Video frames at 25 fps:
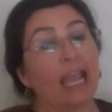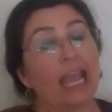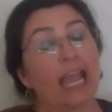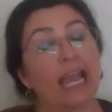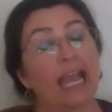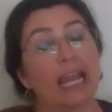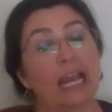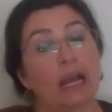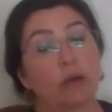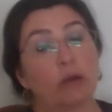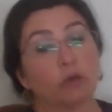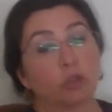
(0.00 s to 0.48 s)

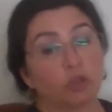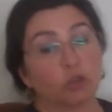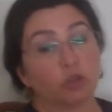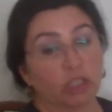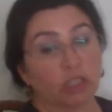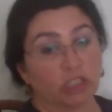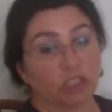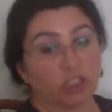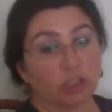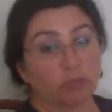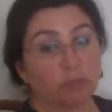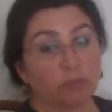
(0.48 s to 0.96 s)
an
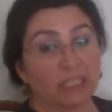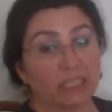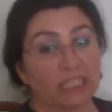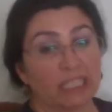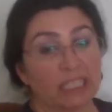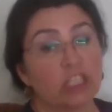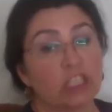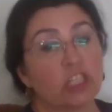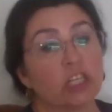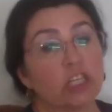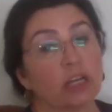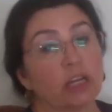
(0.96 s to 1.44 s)
outstretched
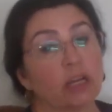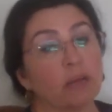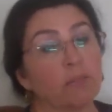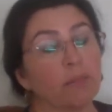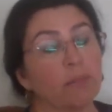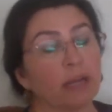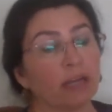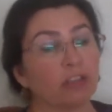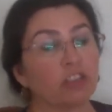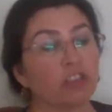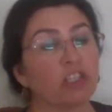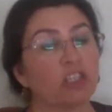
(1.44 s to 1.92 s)
position
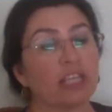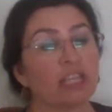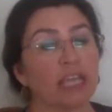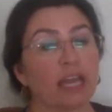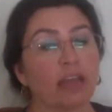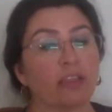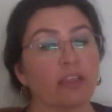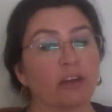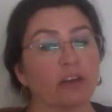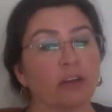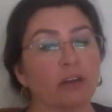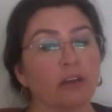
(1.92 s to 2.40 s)
compared to the
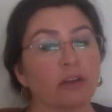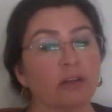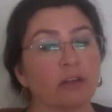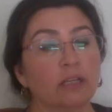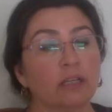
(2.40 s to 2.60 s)
other.